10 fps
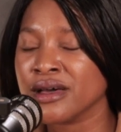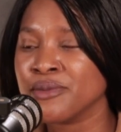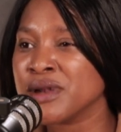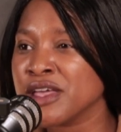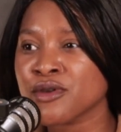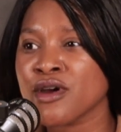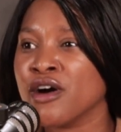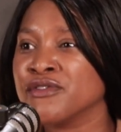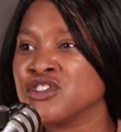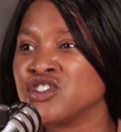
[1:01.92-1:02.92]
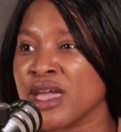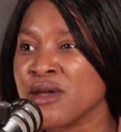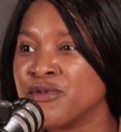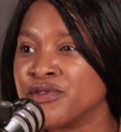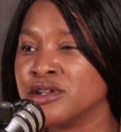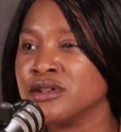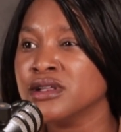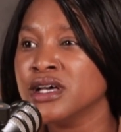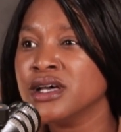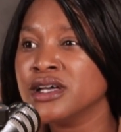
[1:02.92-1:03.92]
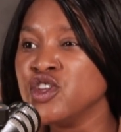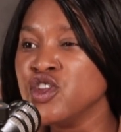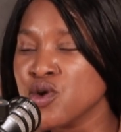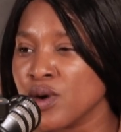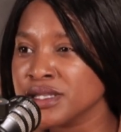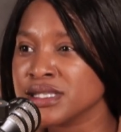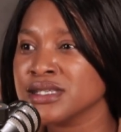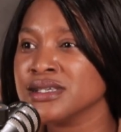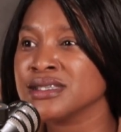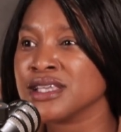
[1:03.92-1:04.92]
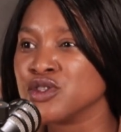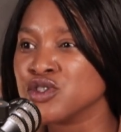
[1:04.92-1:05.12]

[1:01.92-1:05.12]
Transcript: plethora of shameful nuances and